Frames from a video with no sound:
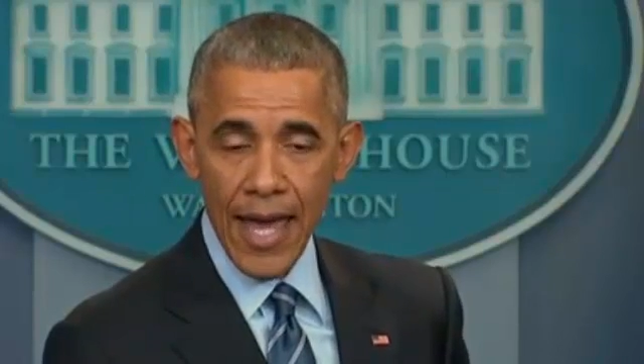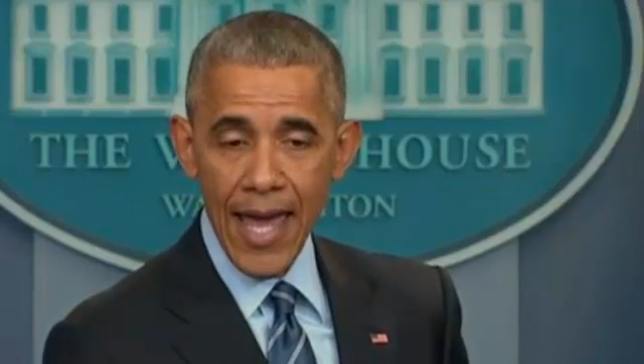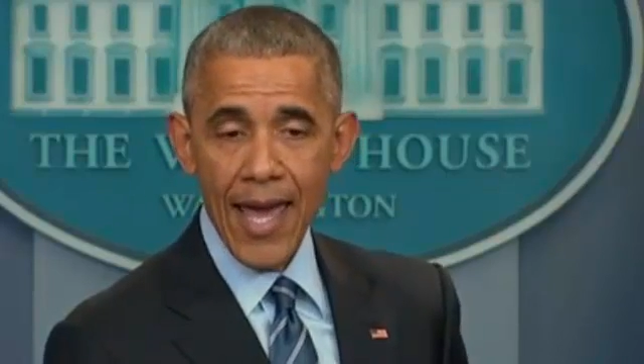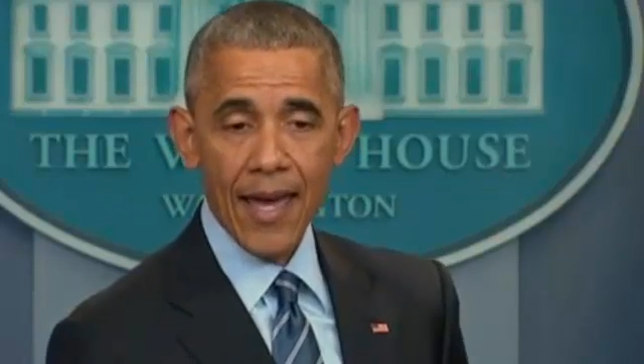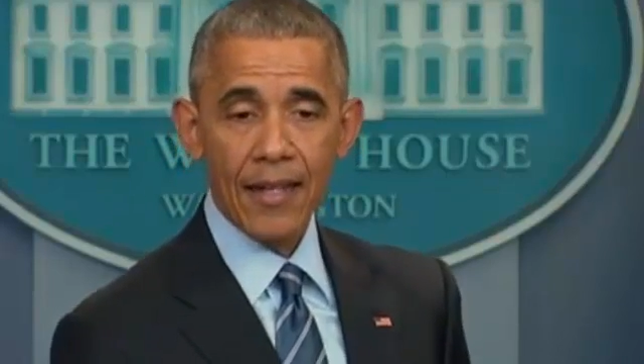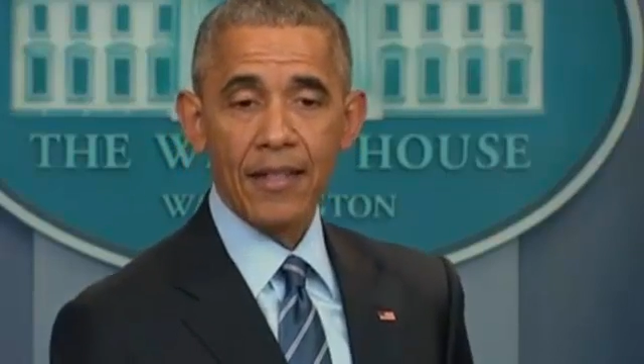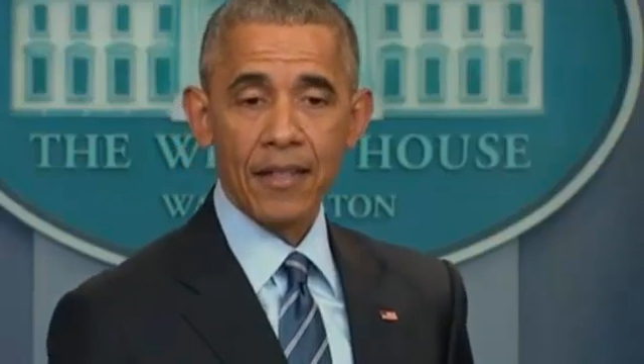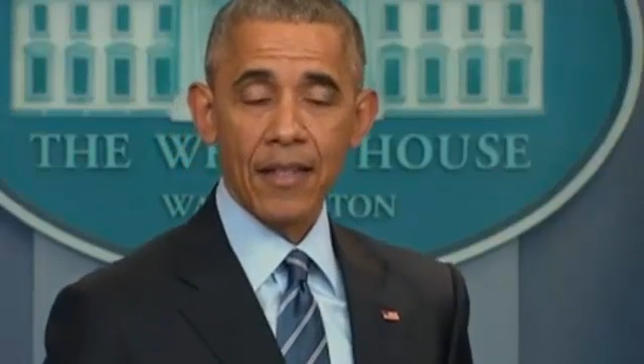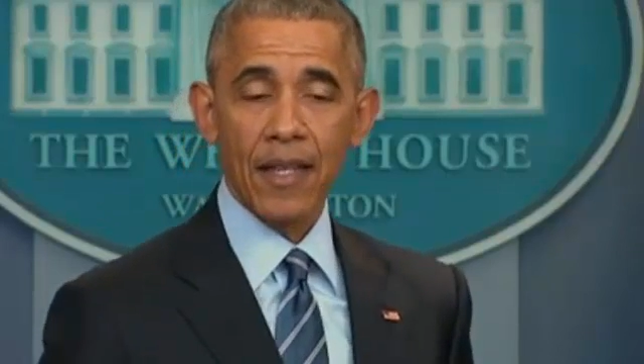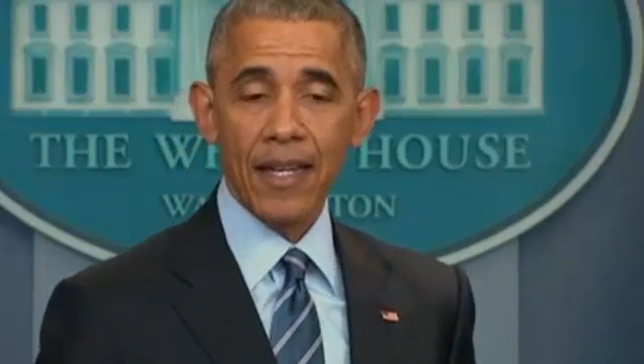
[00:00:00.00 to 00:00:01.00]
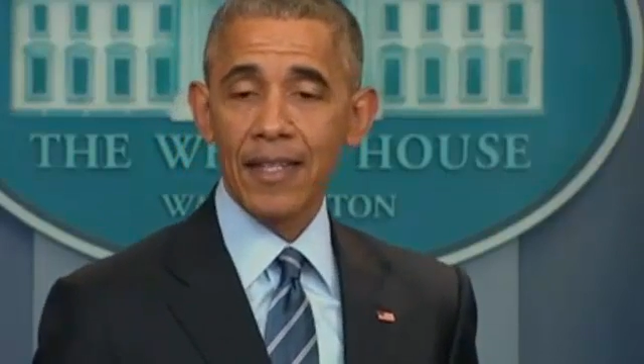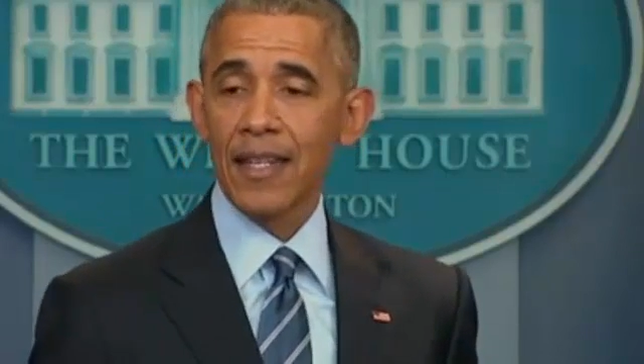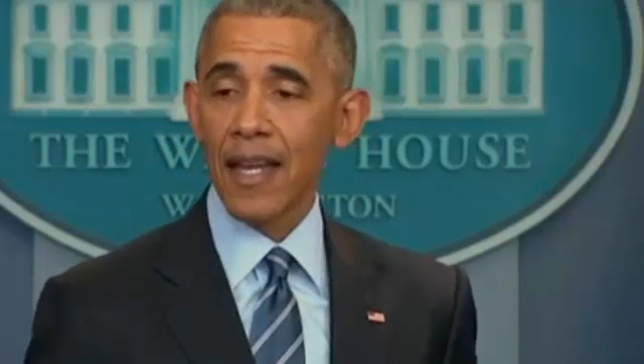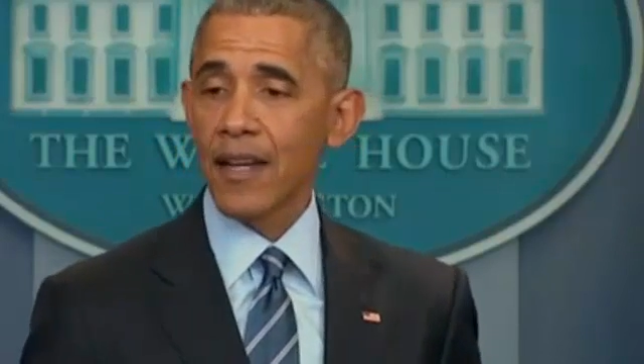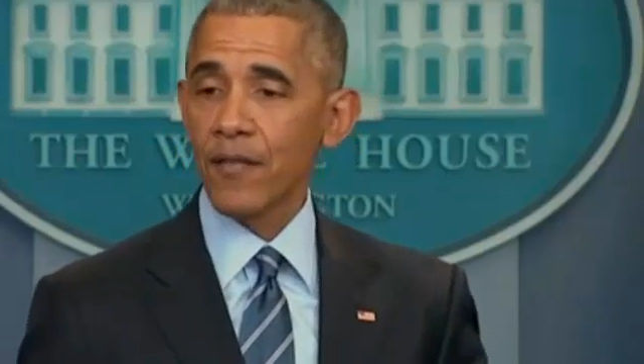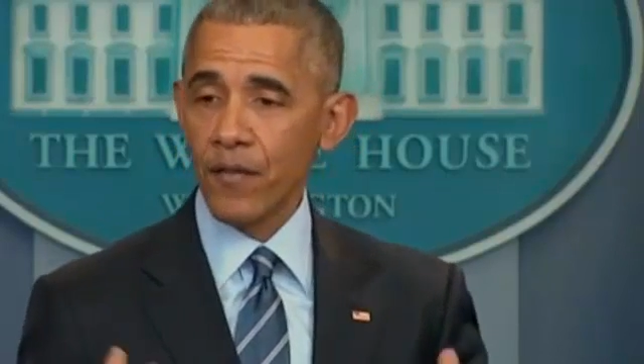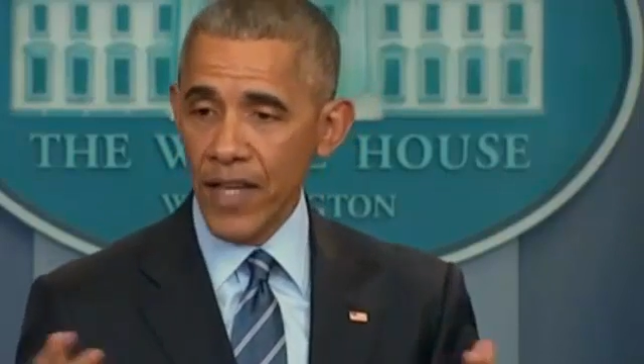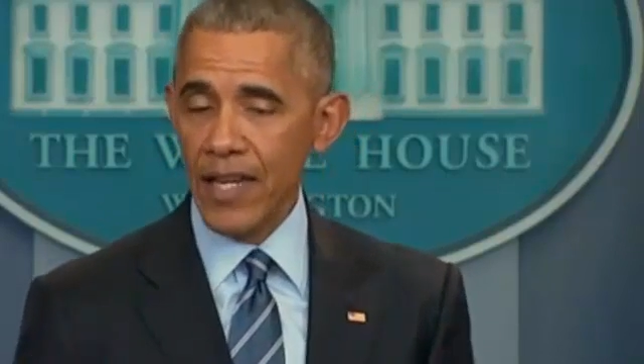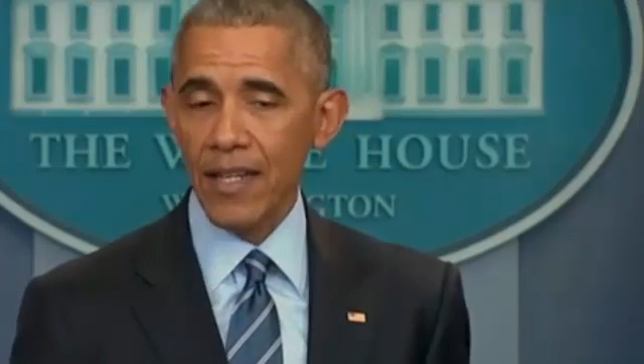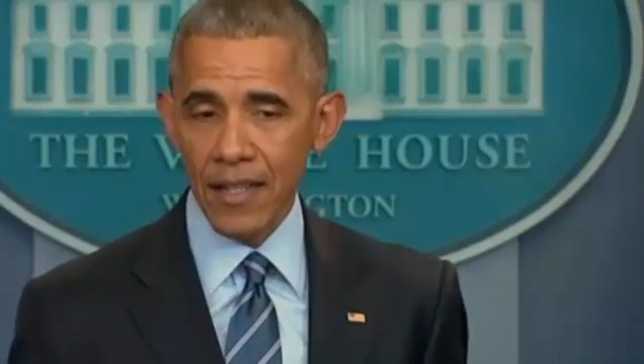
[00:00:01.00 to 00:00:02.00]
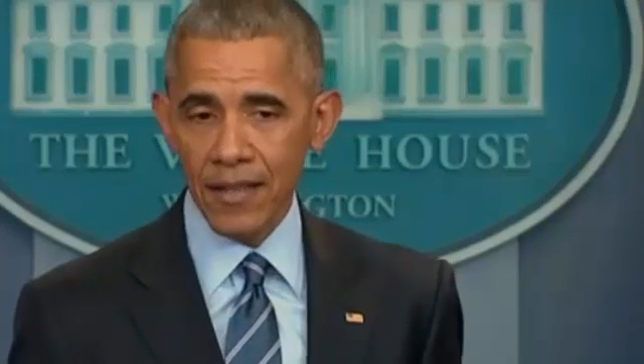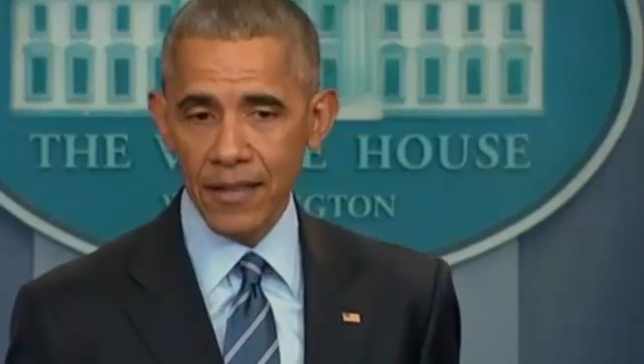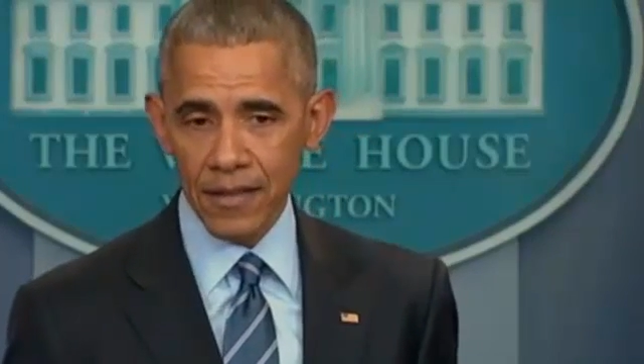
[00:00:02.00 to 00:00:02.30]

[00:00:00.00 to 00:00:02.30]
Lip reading: and that it did not feed